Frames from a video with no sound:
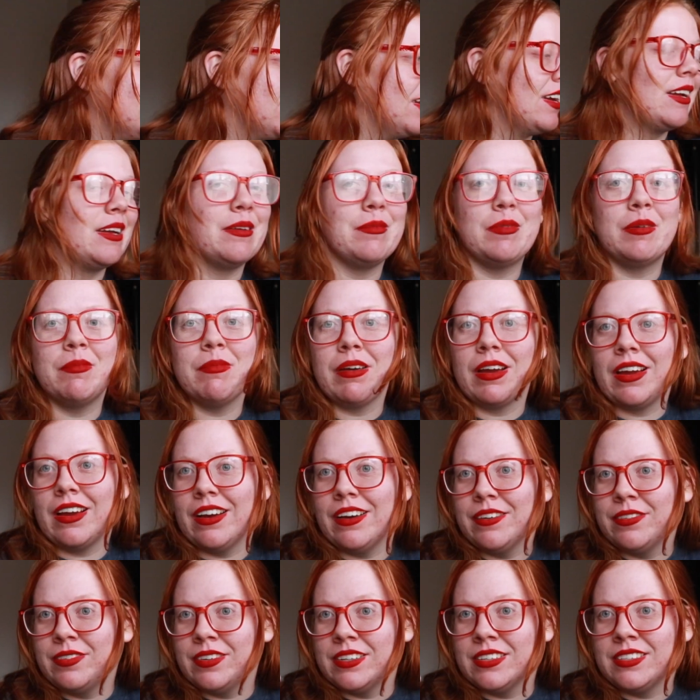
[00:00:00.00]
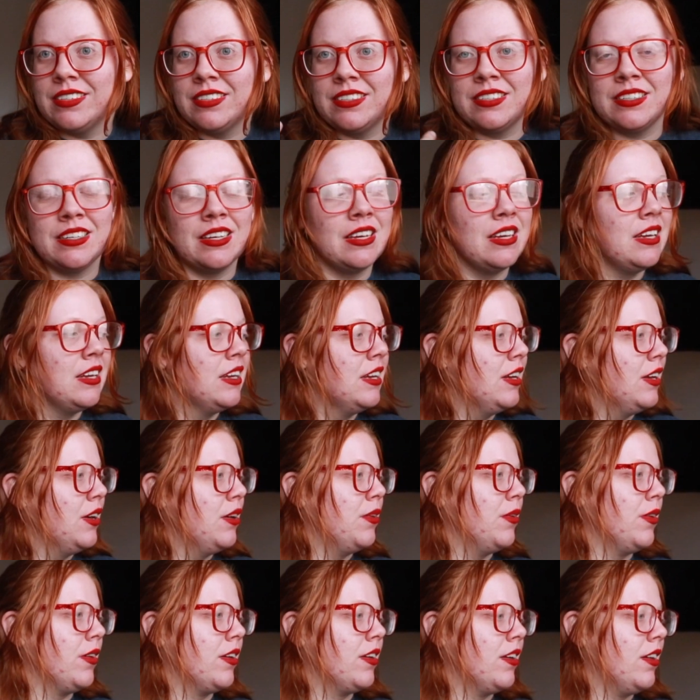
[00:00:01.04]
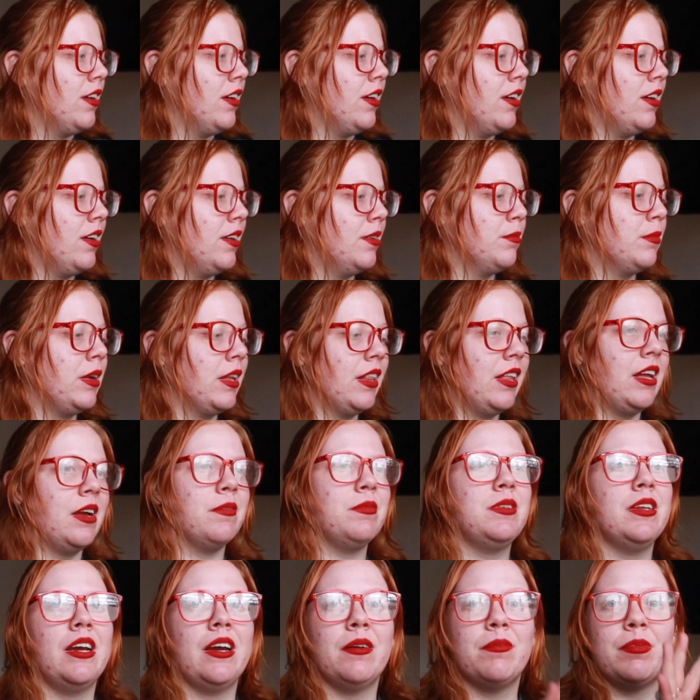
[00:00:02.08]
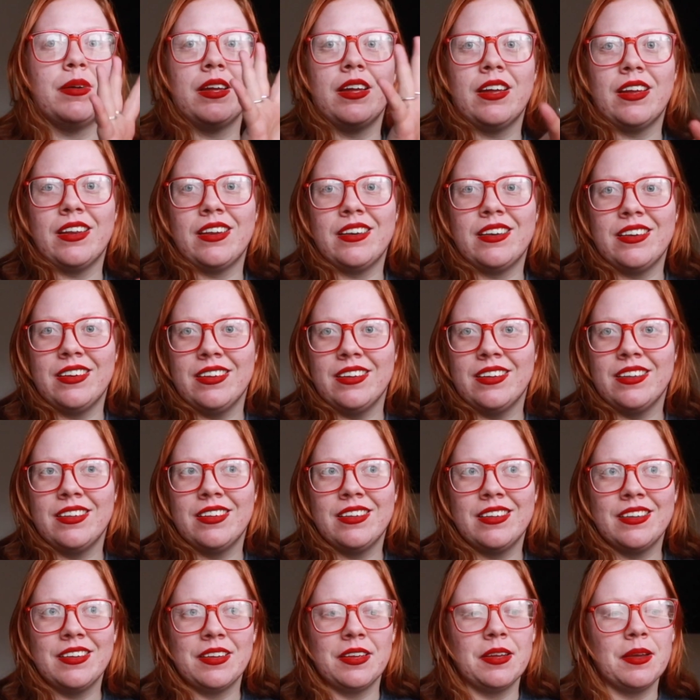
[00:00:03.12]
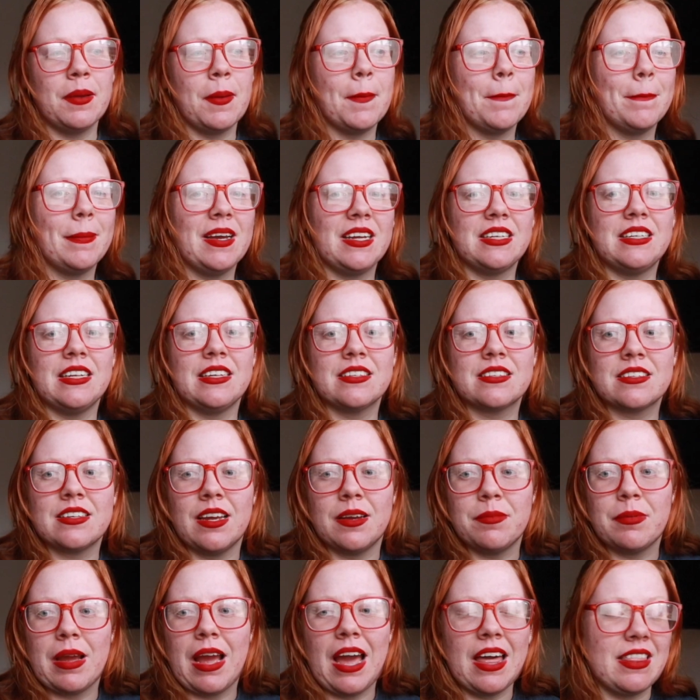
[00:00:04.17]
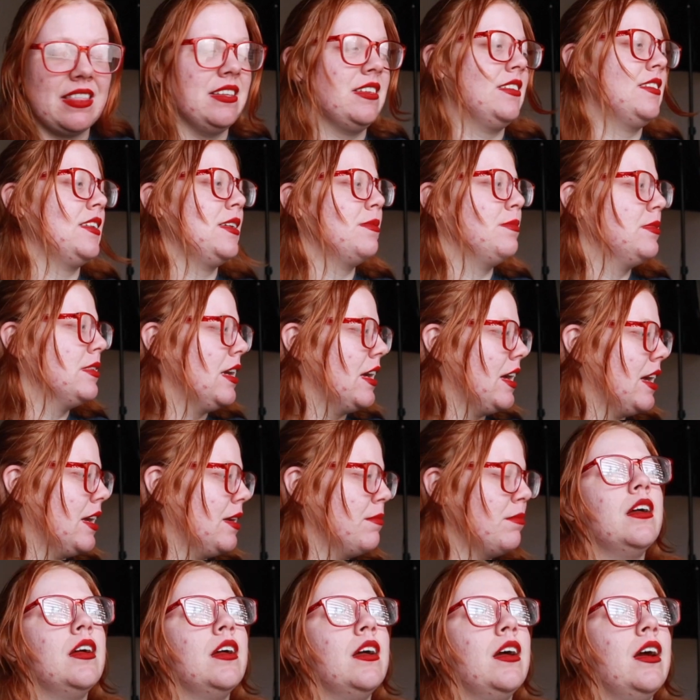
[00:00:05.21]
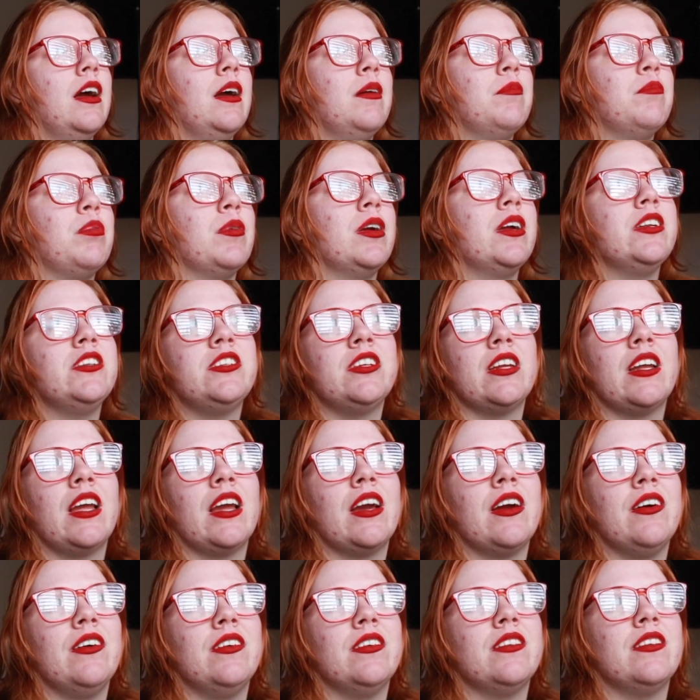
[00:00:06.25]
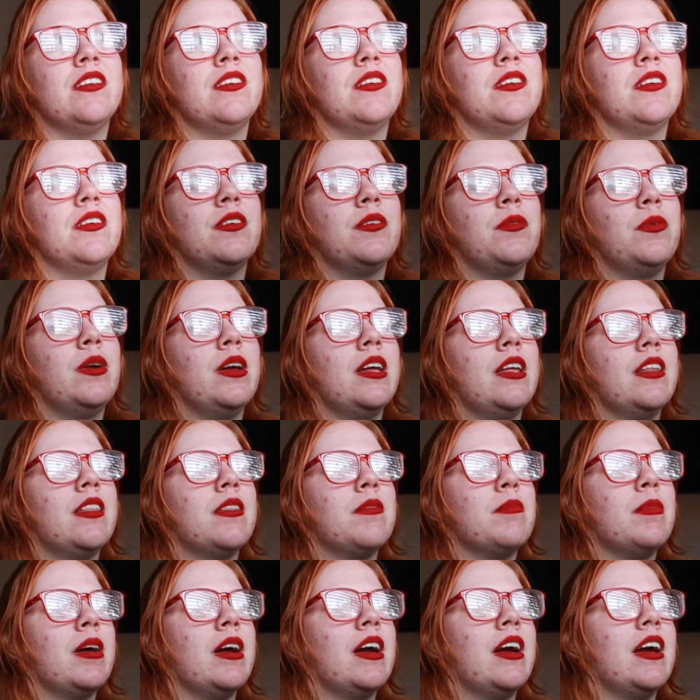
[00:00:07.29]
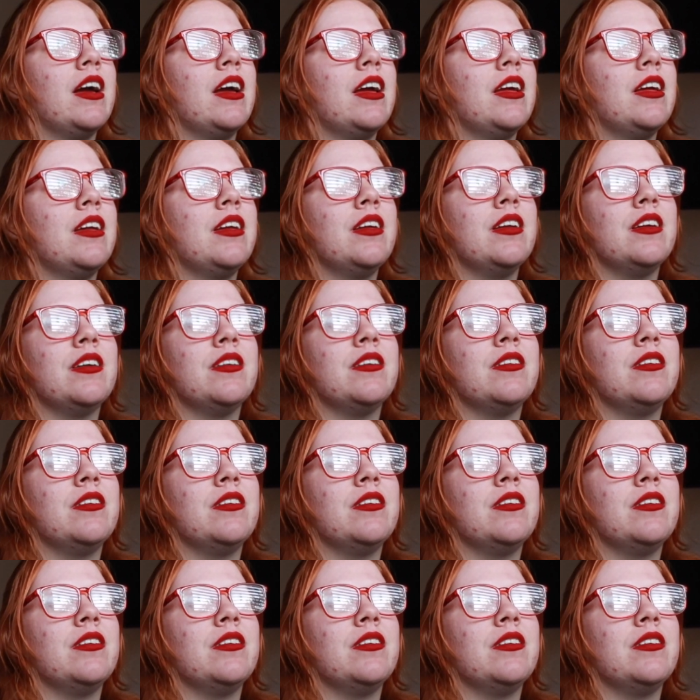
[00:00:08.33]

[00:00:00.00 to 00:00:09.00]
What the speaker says: I'm in my office, working on my laptop and my desktop at the same time. I'm branching out with my